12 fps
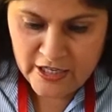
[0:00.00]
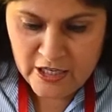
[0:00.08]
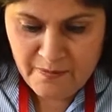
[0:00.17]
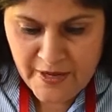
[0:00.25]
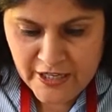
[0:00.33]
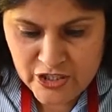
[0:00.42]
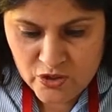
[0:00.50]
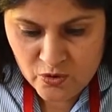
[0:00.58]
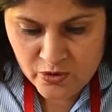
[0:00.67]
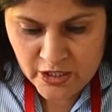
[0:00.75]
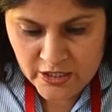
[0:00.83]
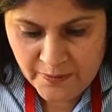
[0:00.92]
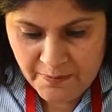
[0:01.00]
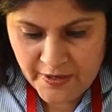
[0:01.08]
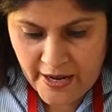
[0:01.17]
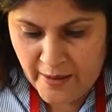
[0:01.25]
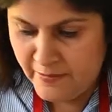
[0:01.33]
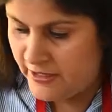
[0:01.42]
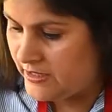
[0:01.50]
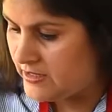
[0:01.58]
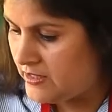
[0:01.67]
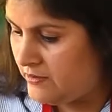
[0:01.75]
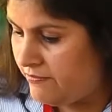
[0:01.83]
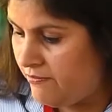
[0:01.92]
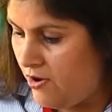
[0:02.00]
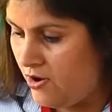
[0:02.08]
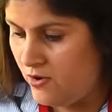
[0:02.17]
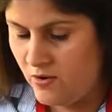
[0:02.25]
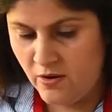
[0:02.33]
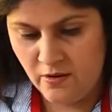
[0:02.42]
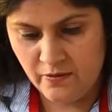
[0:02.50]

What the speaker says: he'll make sure that the pyramid doesn't fall.